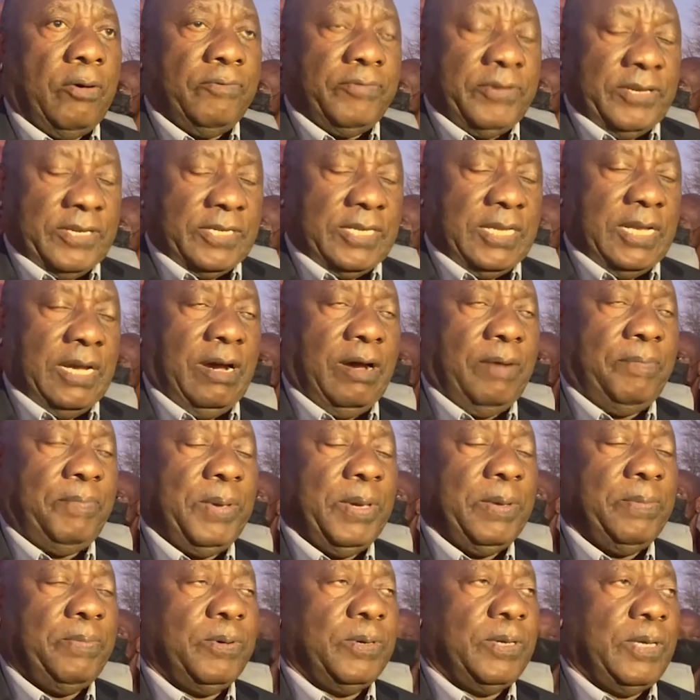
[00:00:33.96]
Obviously, our
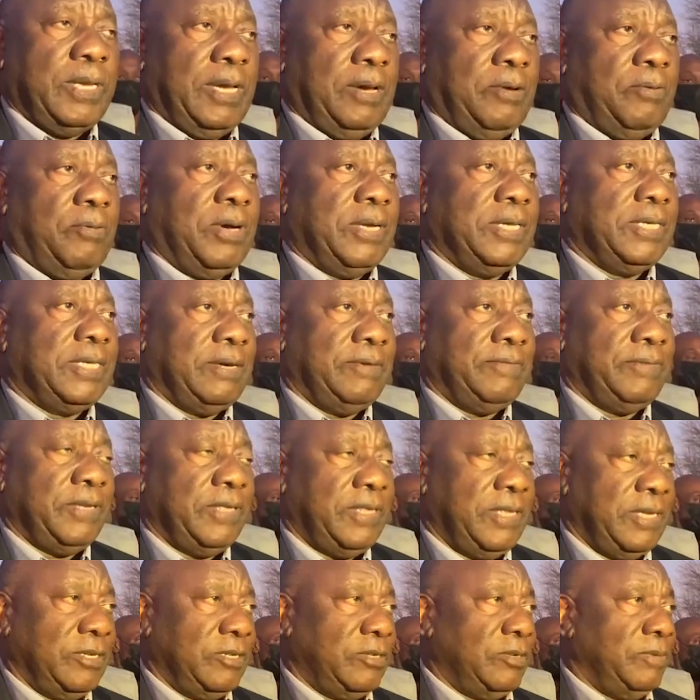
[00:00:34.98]
people here want
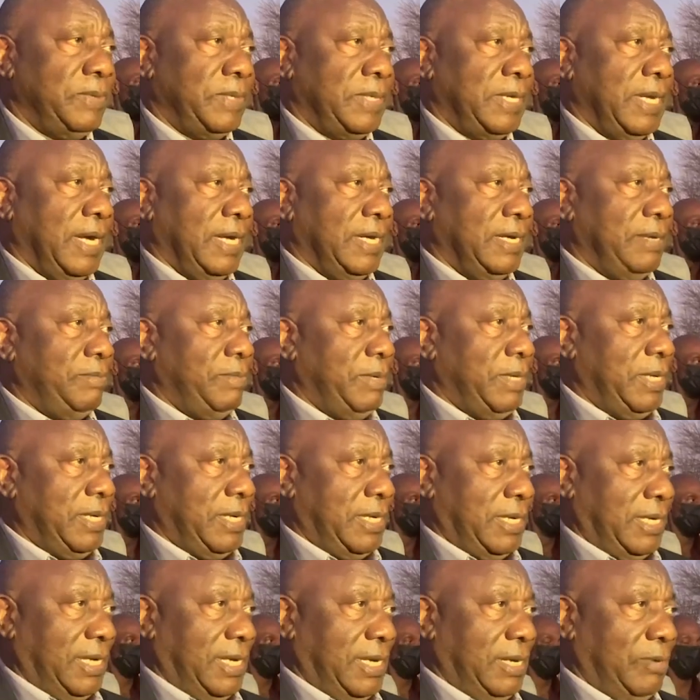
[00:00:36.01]
everything to be done
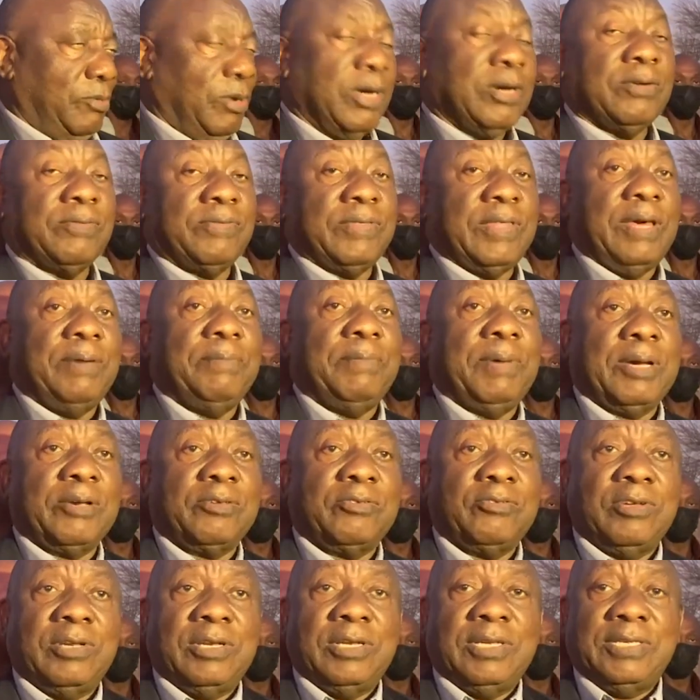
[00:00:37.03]
immediately. One of them
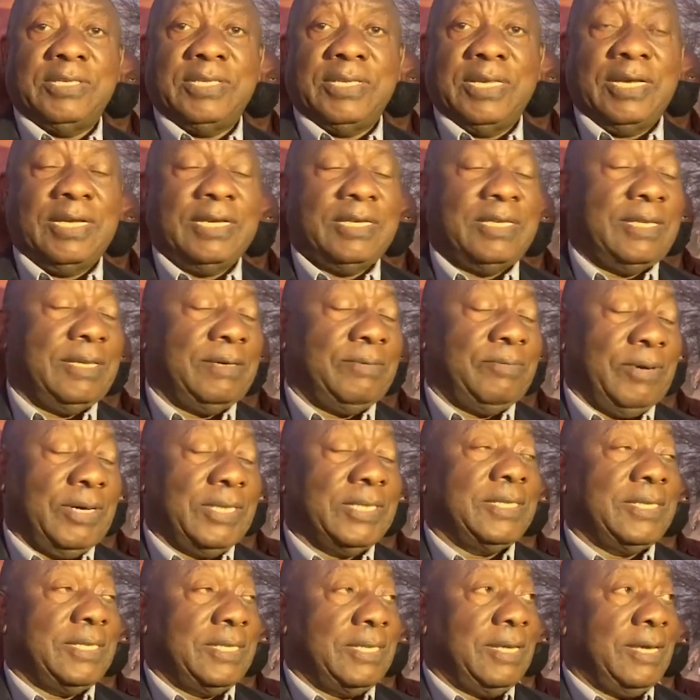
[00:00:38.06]
actually said they
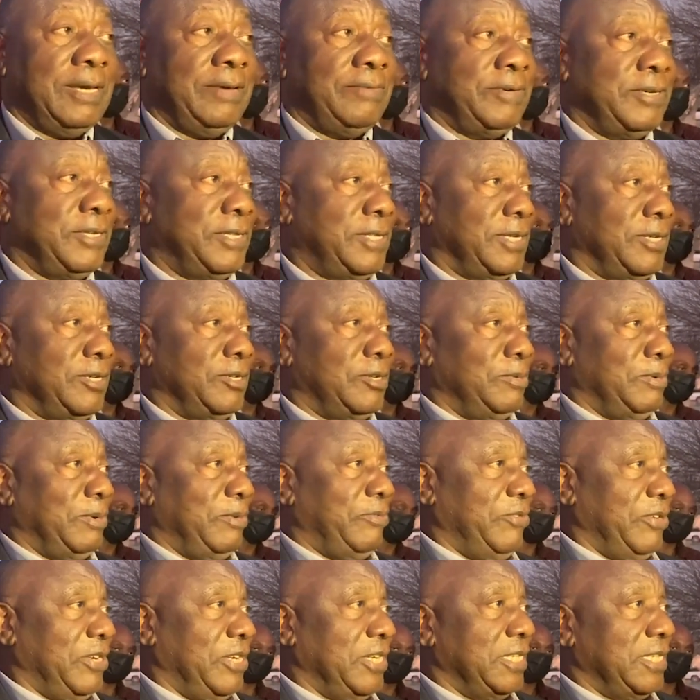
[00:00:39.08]
want everything to be
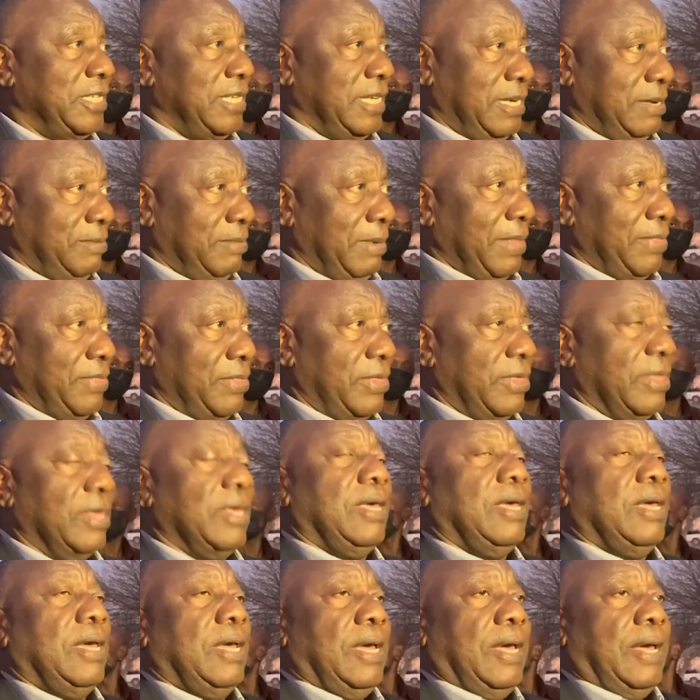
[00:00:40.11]
finished in a month.
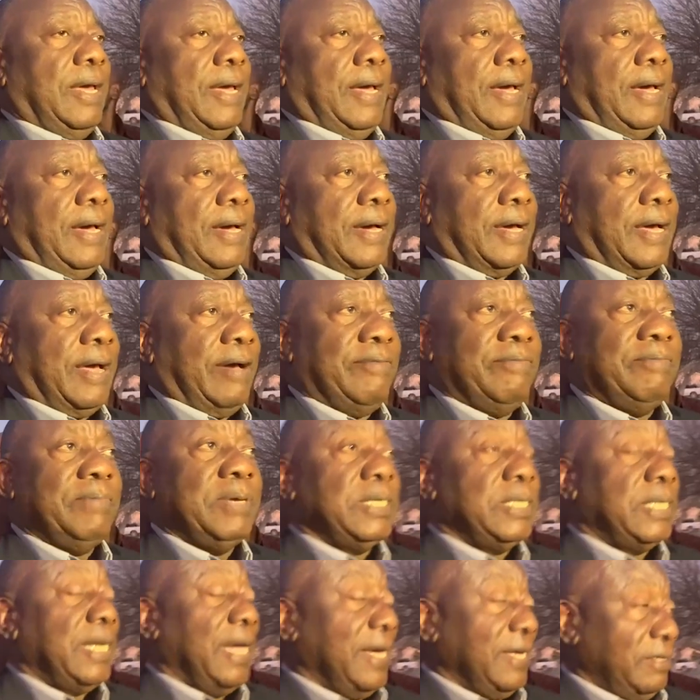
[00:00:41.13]

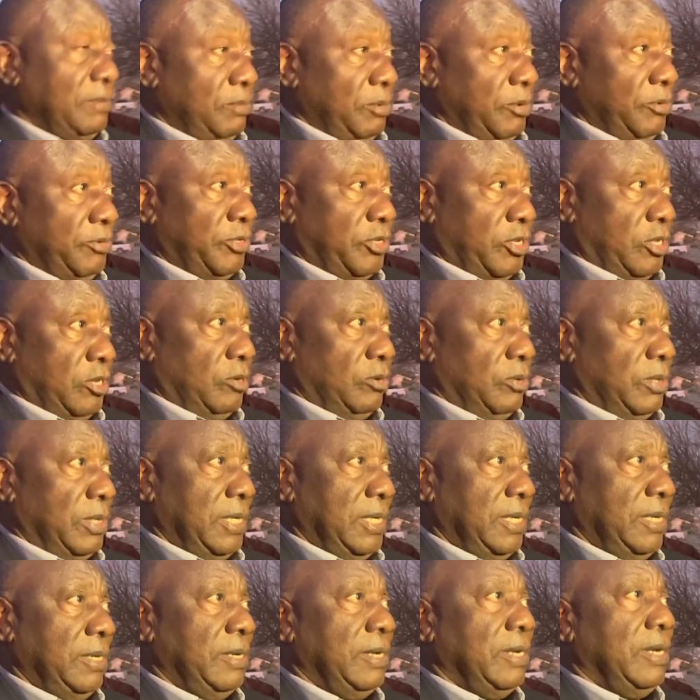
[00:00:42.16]
Government does move
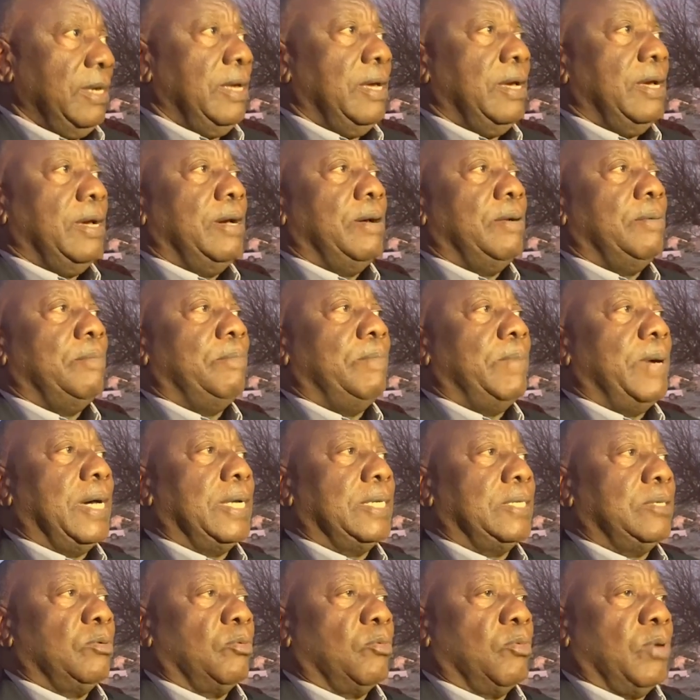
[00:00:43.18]
slowly,
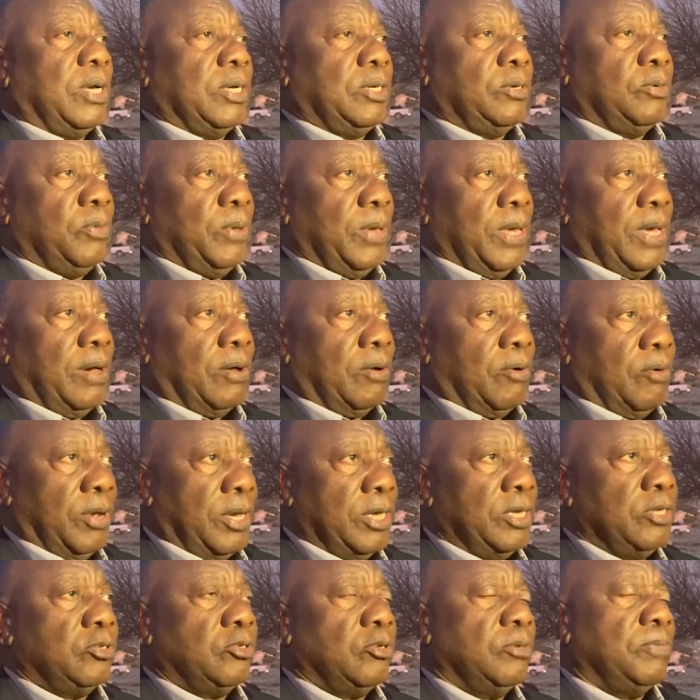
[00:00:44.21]
but what we are
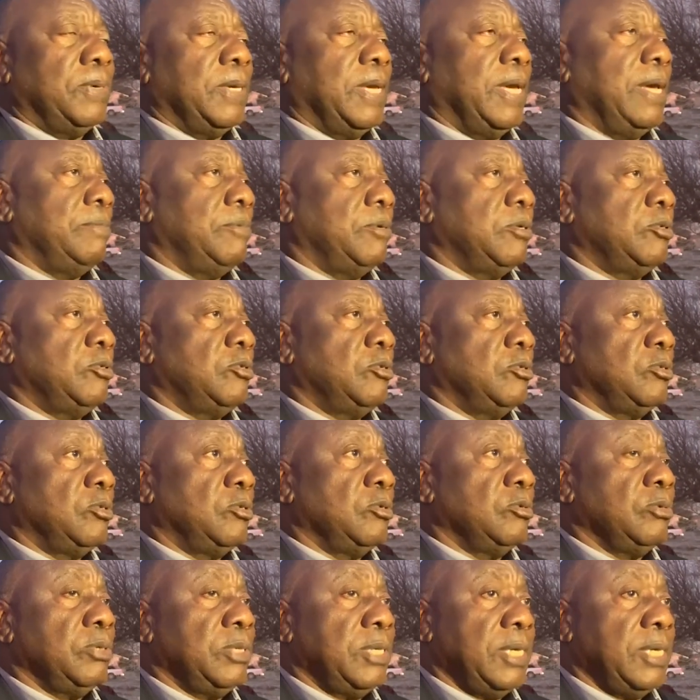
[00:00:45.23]
going to be able to do